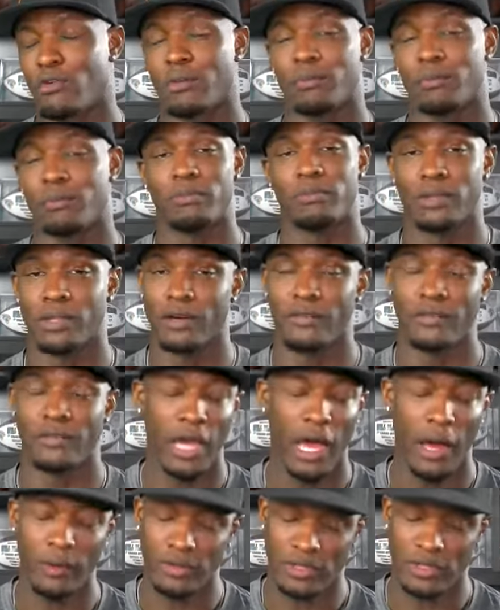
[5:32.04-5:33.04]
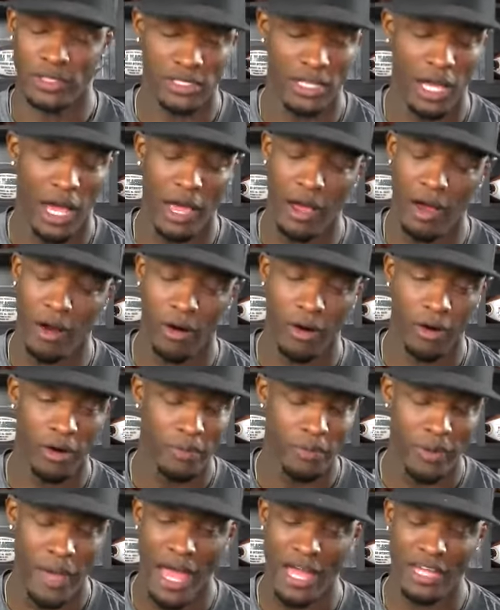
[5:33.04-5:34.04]
up loving. I was a
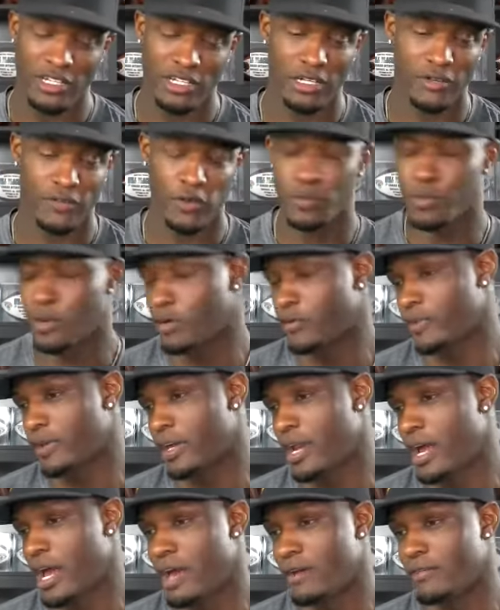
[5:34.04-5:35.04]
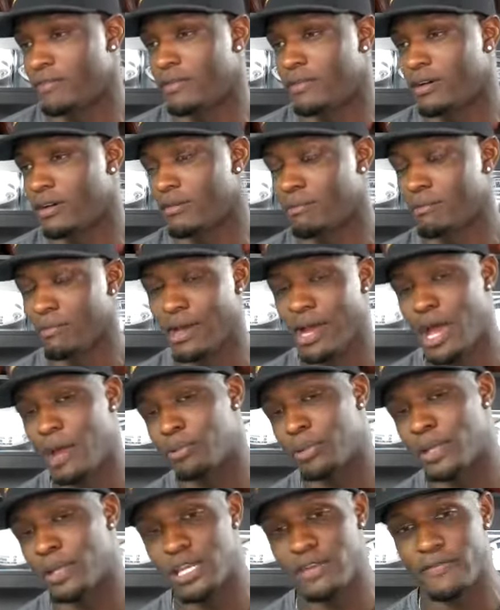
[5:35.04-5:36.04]
diehard, passionate football fan. I
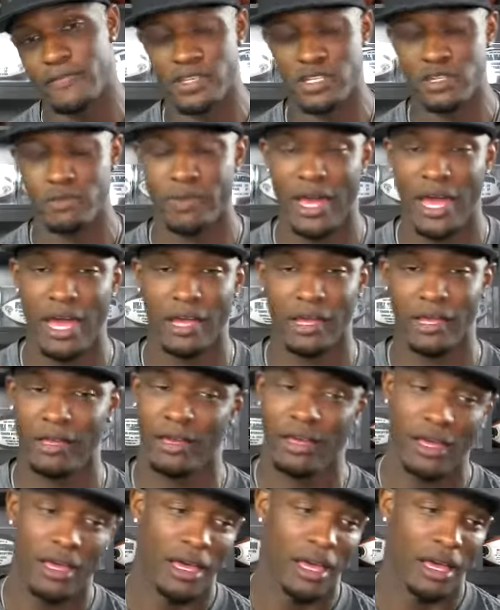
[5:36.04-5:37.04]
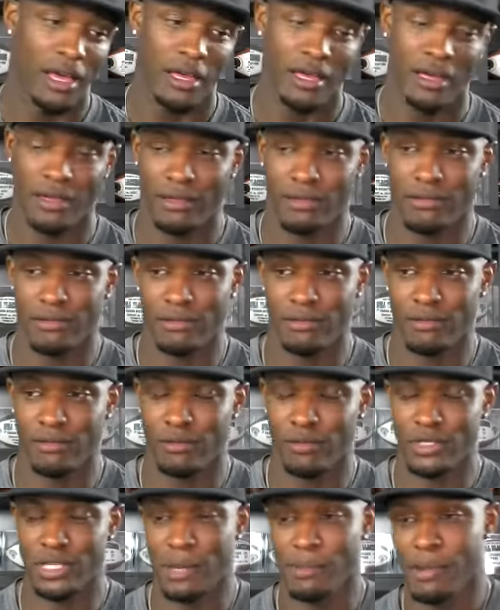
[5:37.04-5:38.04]
played defensive back.
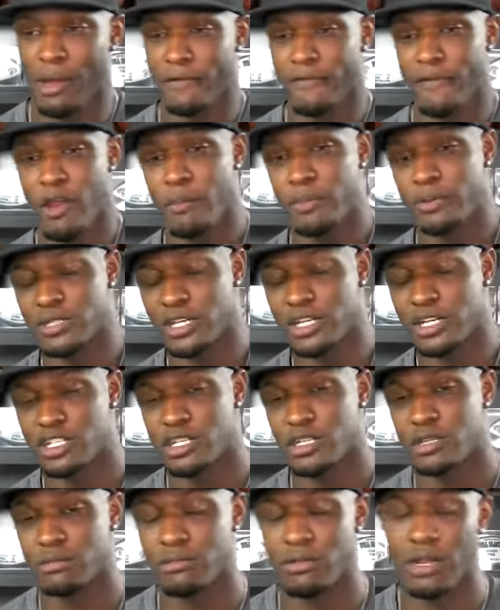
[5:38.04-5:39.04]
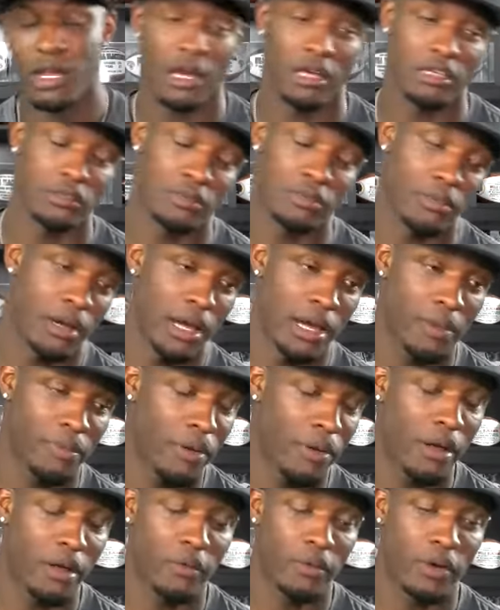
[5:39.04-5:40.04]
Was that my favorite position? No, it
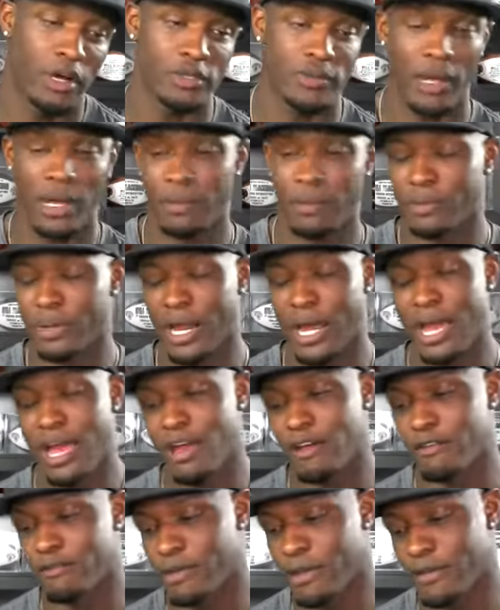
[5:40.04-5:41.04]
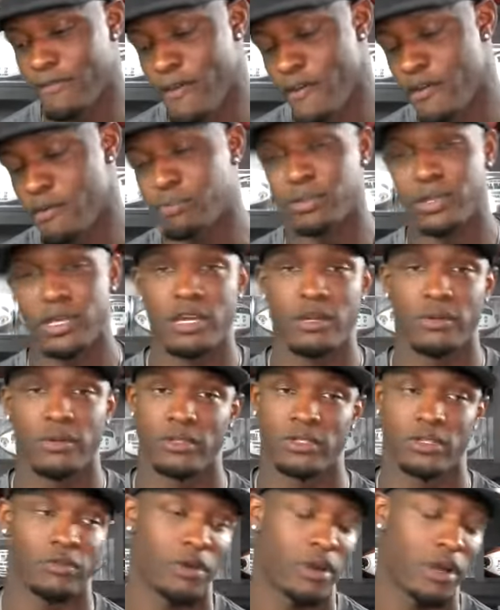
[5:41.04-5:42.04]
probably was. But I have my favorite play
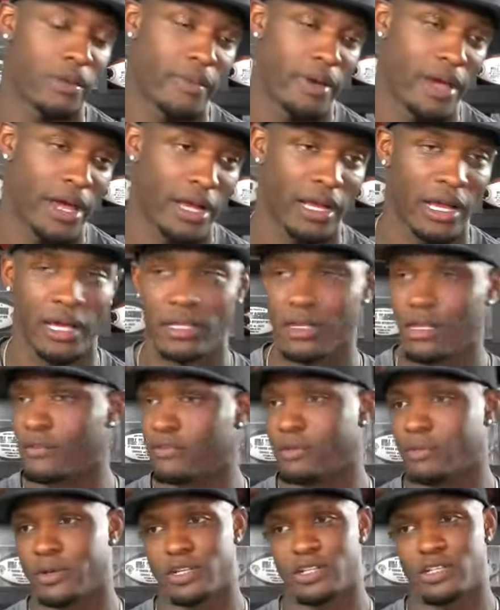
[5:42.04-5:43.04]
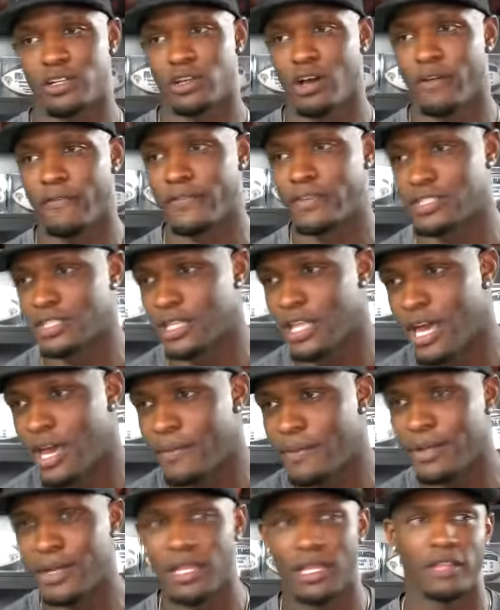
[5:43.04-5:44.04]
was a running back. I love a bunch of offensive
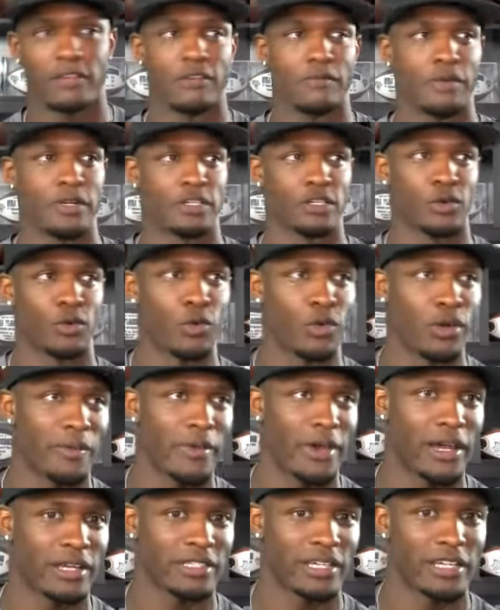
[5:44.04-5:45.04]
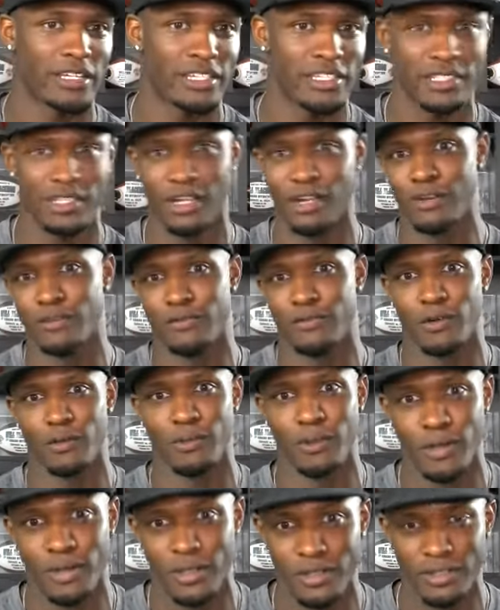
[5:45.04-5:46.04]
linemen. I love a bunch of quarterbacks. I just love
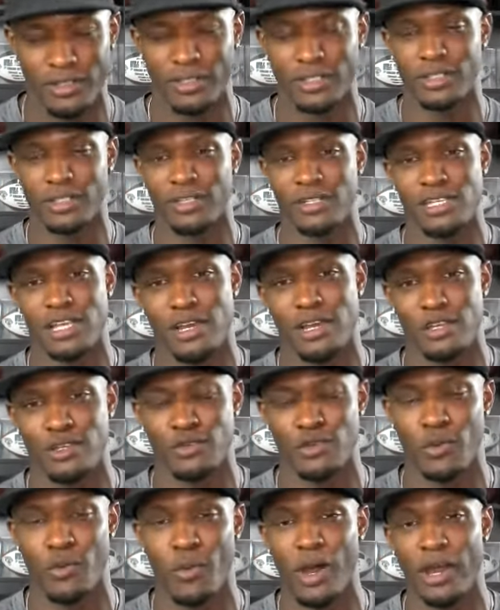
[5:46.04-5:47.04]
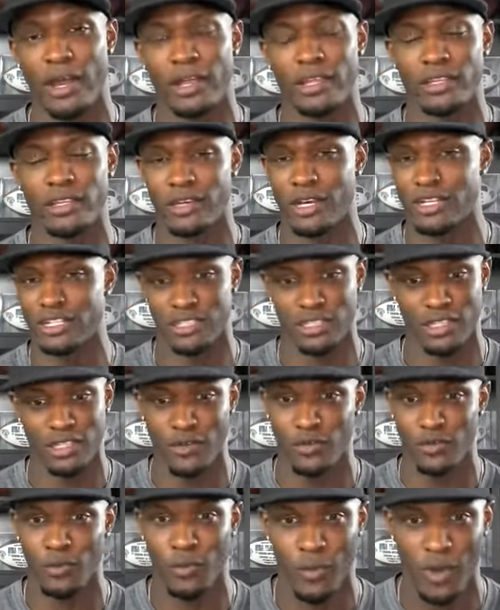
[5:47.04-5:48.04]
football. You know, that's how it is with wine. I just
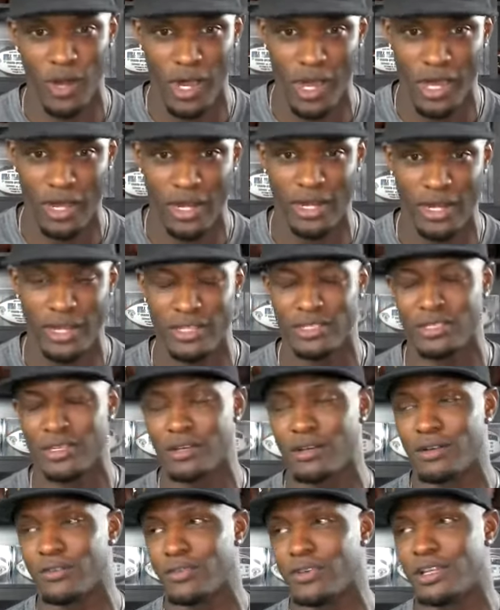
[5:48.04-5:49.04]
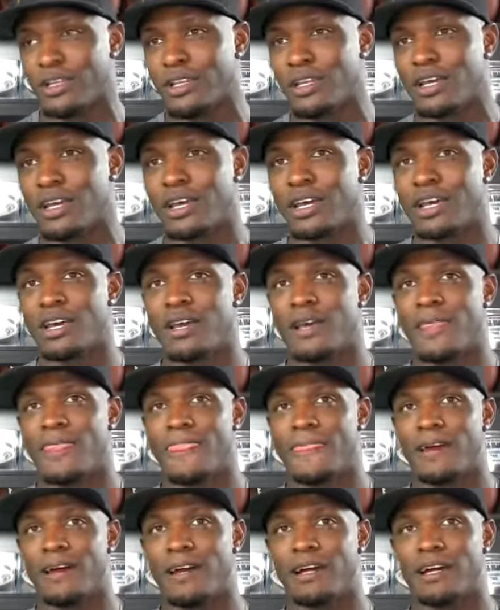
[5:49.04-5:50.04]
love wine in itself. And
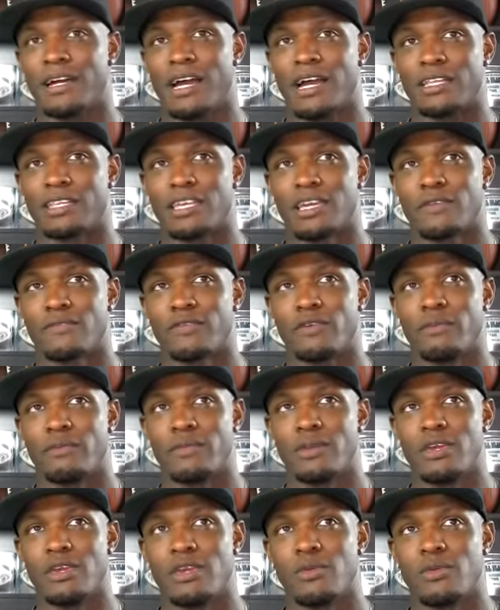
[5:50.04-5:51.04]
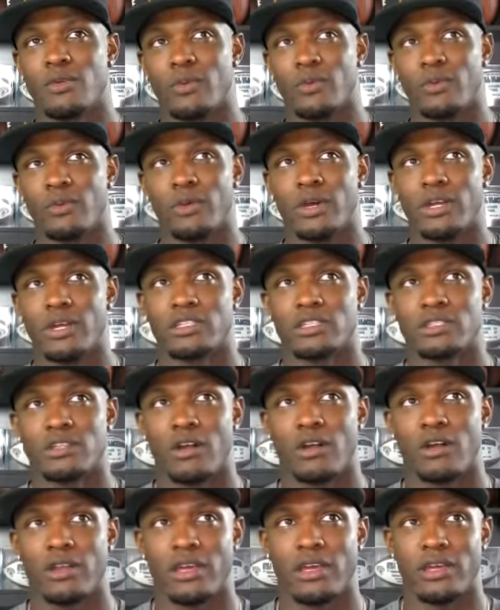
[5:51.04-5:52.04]
I think for me, it
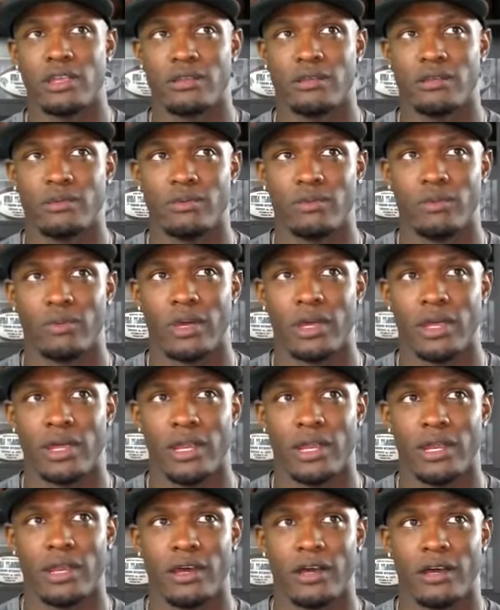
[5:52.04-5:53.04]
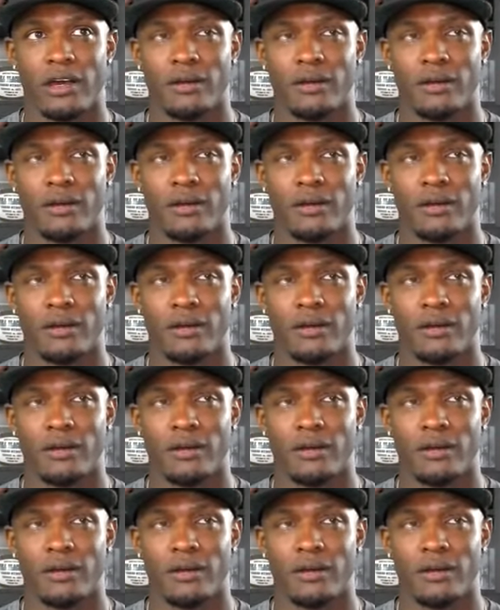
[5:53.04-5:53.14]
started when.